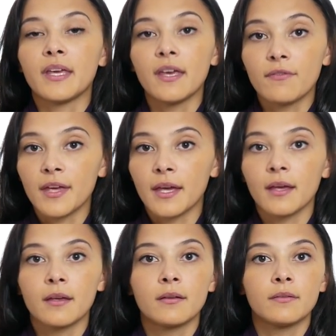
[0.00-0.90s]

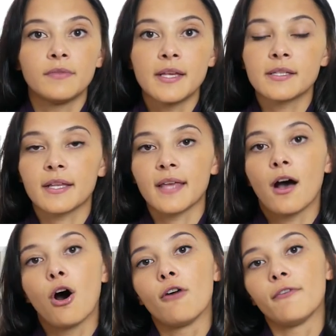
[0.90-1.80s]
giving, things like
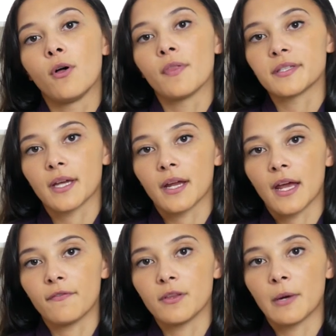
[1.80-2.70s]
that all fall in the second
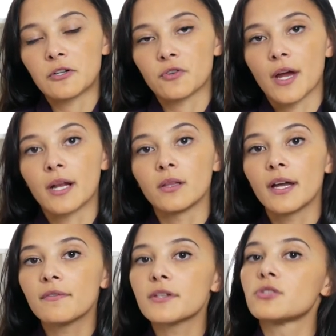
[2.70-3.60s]
half of the mantra. And a
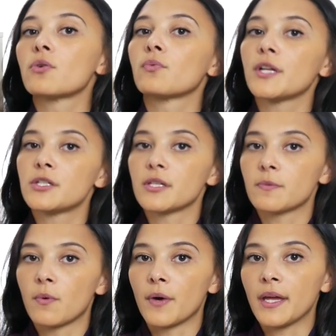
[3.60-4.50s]
lot of us don't reach this
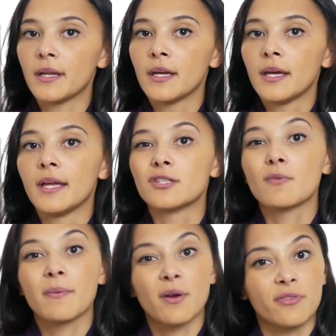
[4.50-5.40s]
point
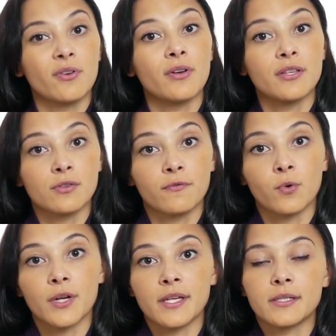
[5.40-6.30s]
until maybe our 30s or
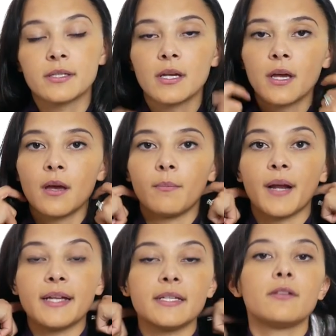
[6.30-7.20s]
40s,
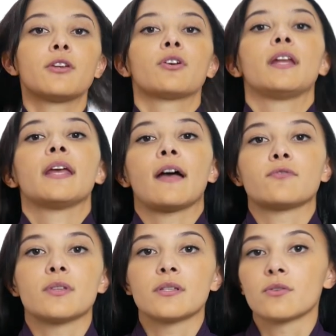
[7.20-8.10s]
but ideally you're getting
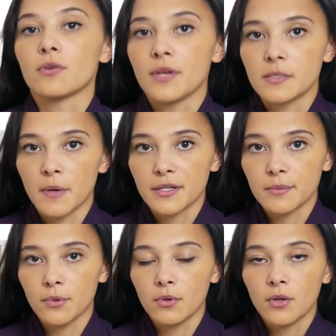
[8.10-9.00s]
after this as early as
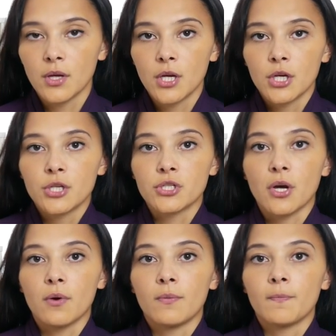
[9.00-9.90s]
possible.
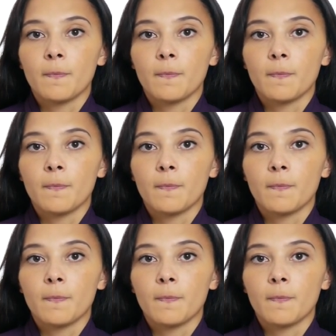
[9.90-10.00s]
So